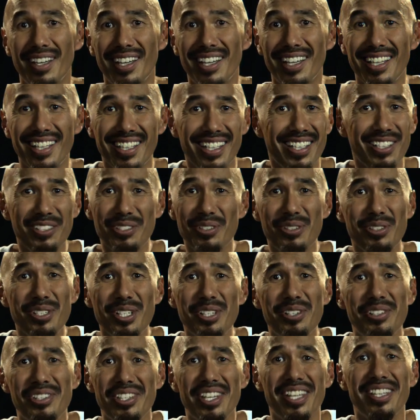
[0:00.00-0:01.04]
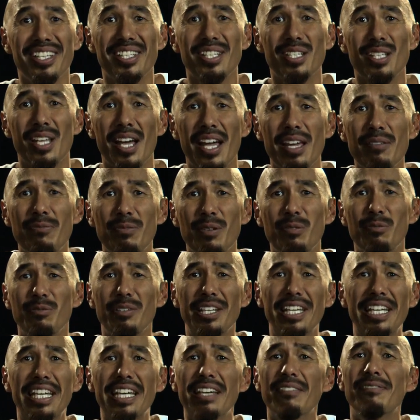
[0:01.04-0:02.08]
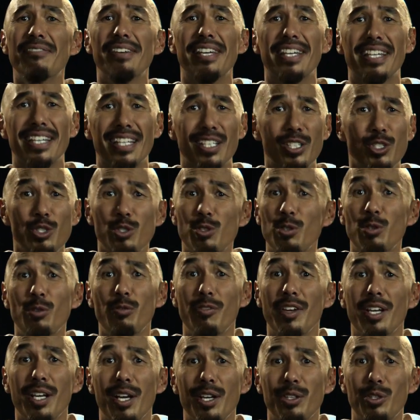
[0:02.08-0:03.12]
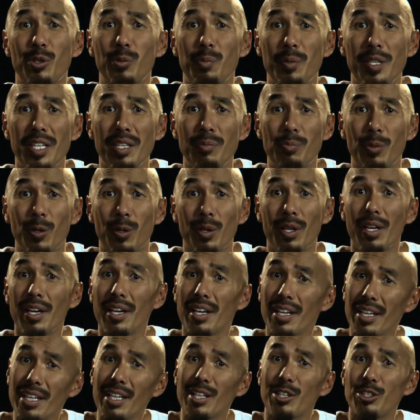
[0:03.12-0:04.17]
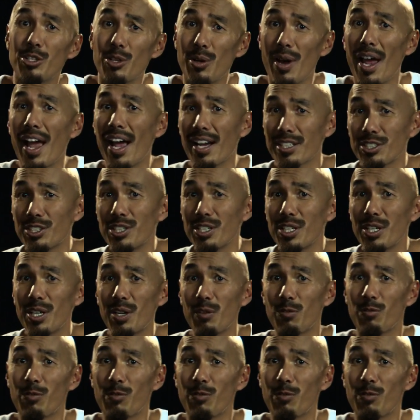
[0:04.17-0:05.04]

He goes, don't you understand this life of giving and serving other people? He goes, you're actually going to